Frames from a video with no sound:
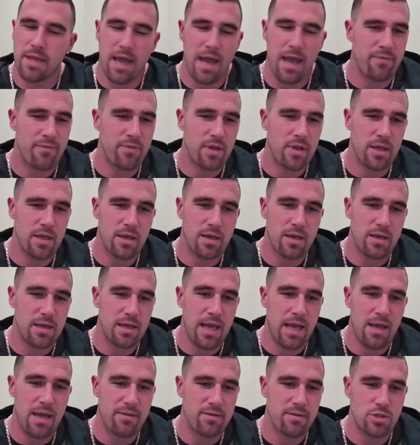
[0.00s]
having
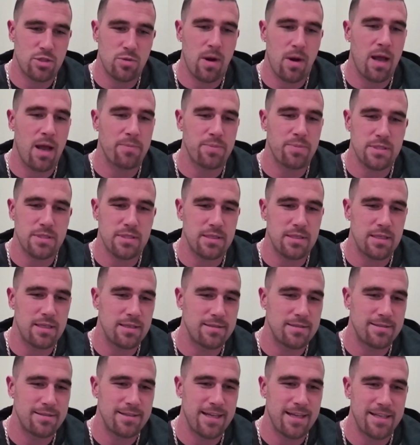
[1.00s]
uh, drops
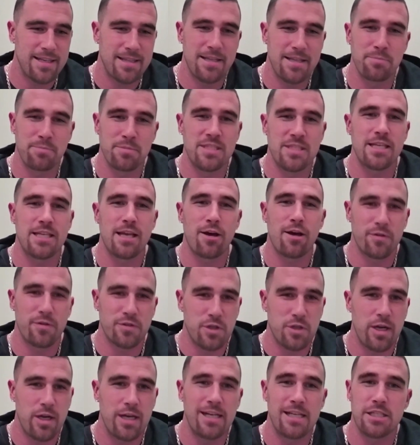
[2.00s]
in
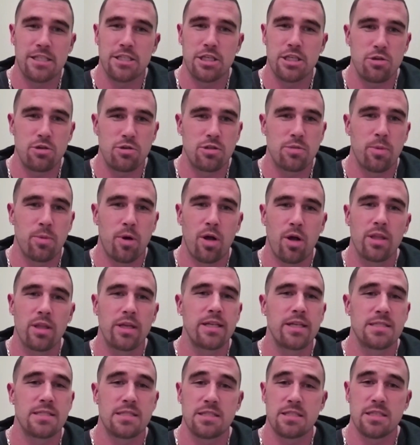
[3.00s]
themselves are inexcusable. All
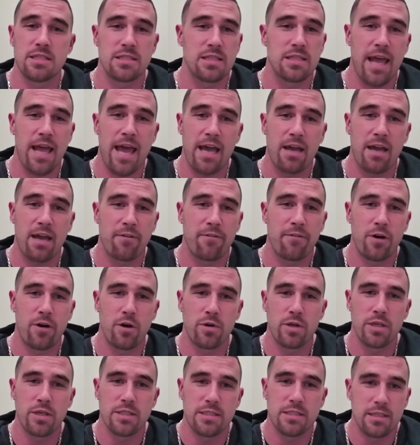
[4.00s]
it is is just lack of
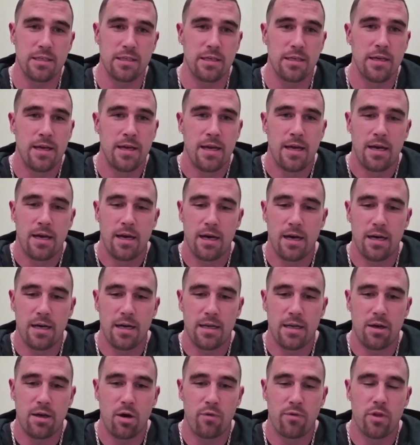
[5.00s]
focus. And
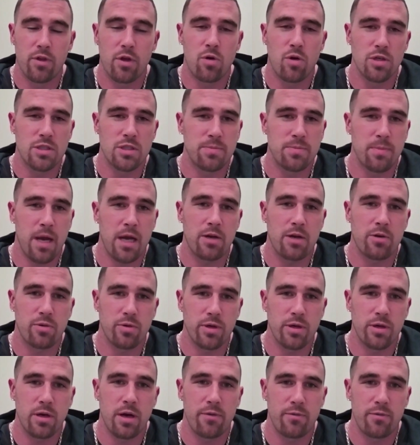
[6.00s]
uh, over the course of my
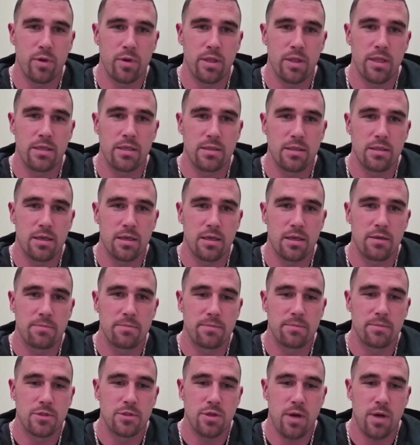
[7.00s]
career, I've really um,
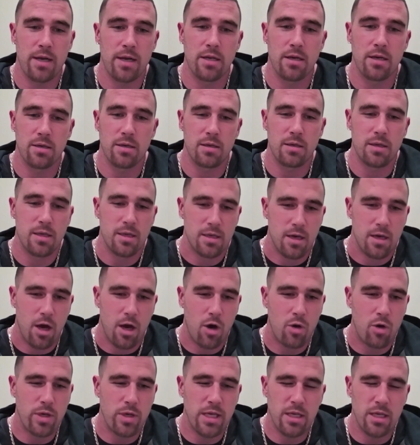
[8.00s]
tried to
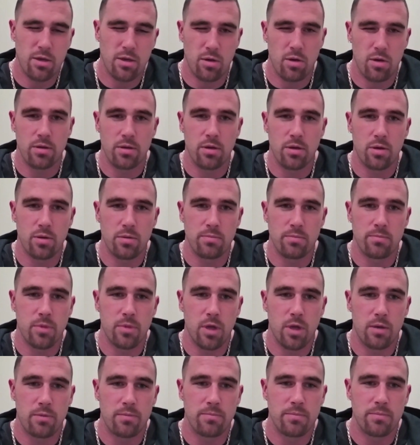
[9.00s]
hone in on, on,
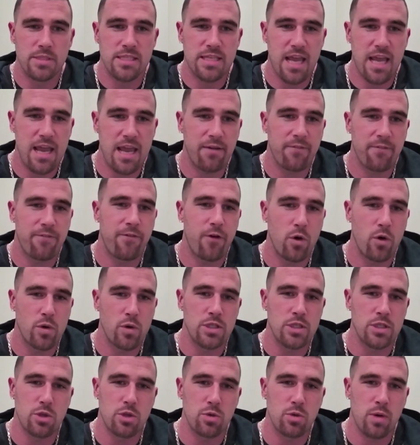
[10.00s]
on staying
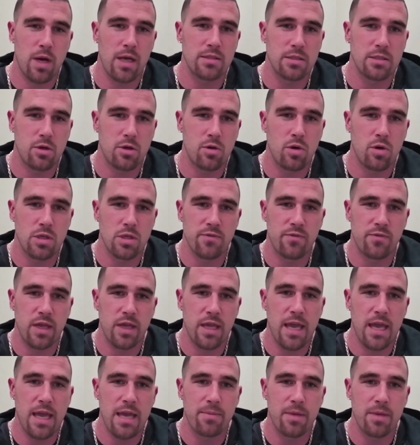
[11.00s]
focused throughout the course of
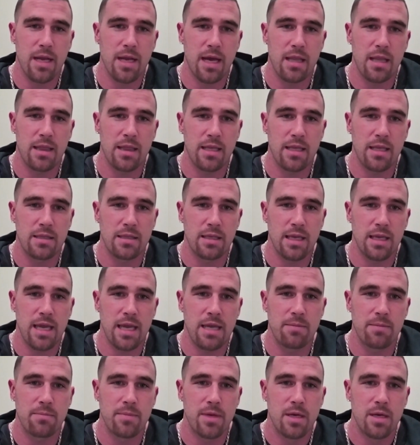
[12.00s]
the game and not letting the
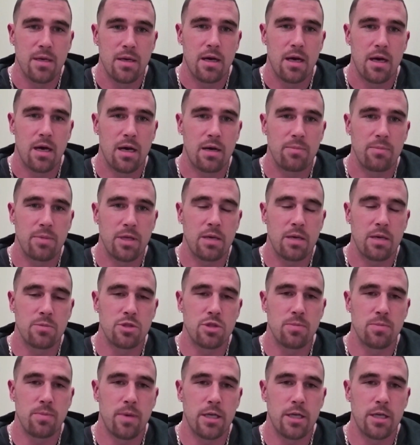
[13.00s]
game uh, become too